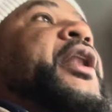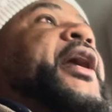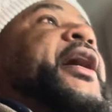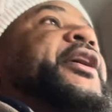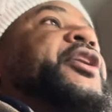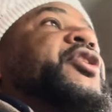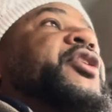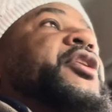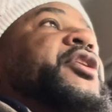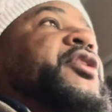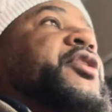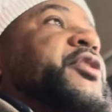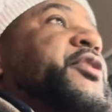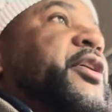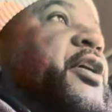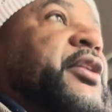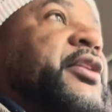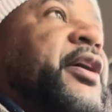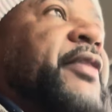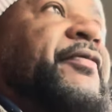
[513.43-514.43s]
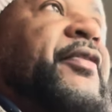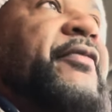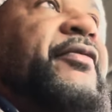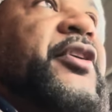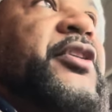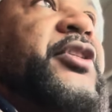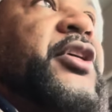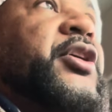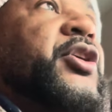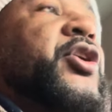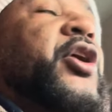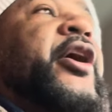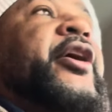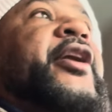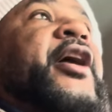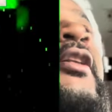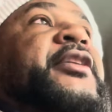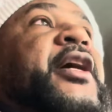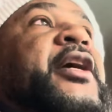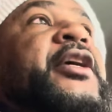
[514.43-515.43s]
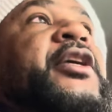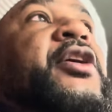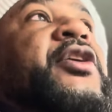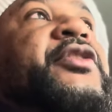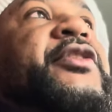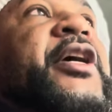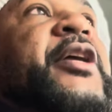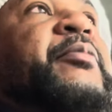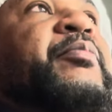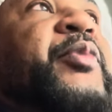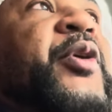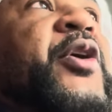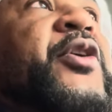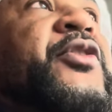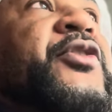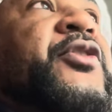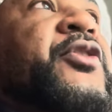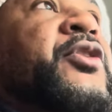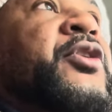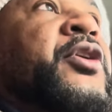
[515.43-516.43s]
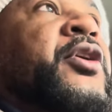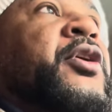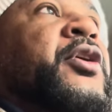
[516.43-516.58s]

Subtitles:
like you're innocent of everything. You're not an innocent person.